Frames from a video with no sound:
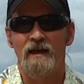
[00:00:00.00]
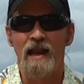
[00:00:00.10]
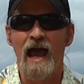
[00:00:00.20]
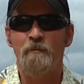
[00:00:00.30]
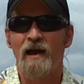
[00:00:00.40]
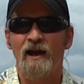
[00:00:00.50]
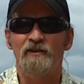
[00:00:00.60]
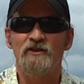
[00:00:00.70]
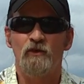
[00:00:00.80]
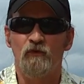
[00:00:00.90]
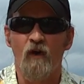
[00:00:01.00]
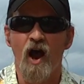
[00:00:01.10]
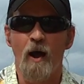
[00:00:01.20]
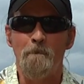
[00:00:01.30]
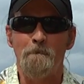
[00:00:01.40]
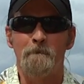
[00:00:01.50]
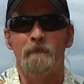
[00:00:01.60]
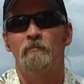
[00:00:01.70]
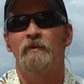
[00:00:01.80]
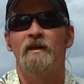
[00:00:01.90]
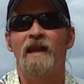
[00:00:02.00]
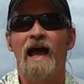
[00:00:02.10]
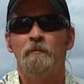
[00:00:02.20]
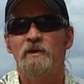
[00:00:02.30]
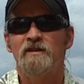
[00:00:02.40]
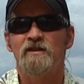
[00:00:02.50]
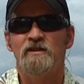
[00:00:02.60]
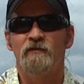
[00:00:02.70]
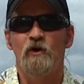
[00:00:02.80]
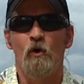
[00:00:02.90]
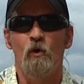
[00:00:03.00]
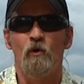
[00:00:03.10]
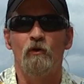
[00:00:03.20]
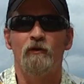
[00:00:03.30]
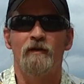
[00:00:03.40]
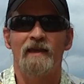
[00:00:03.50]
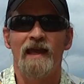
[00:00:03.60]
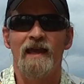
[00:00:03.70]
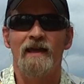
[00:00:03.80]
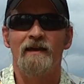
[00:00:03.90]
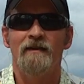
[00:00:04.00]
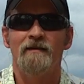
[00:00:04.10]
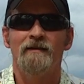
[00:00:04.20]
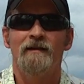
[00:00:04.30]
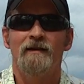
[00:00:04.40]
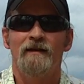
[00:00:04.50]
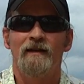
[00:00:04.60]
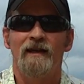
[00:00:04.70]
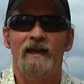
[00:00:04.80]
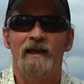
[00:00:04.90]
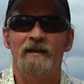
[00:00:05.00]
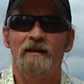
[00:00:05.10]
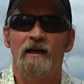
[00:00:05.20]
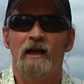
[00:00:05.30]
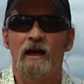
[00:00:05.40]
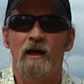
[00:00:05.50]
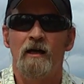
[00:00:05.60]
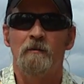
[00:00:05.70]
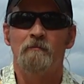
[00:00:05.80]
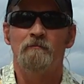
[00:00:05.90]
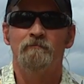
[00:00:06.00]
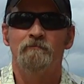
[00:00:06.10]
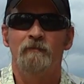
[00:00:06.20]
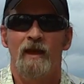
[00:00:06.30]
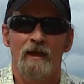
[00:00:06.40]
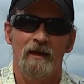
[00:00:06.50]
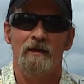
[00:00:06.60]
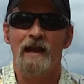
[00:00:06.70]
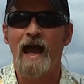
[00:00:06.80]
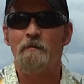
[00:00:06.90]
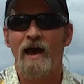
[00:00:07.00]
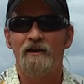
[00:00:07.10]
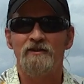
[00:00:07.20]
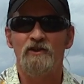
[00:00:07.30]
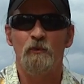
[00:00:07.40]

9 bottles of rum, 9 pieces of gold, and 9 bottles